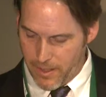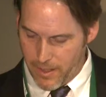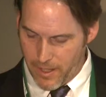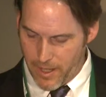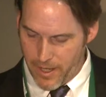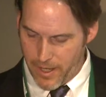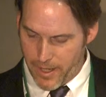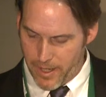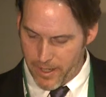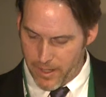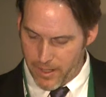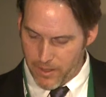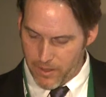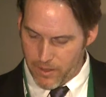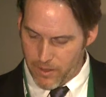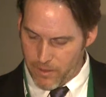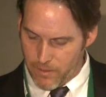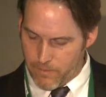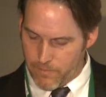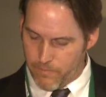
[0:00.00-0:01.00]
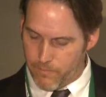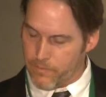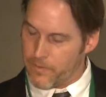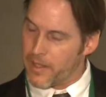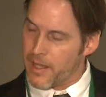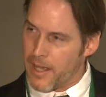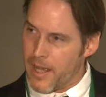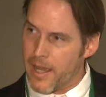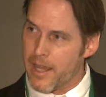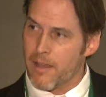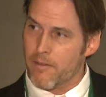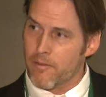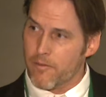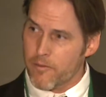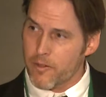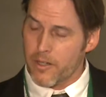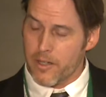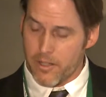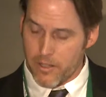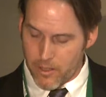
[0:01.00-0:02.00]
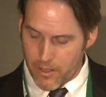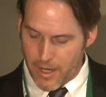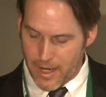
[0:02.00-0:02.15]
And I have a very good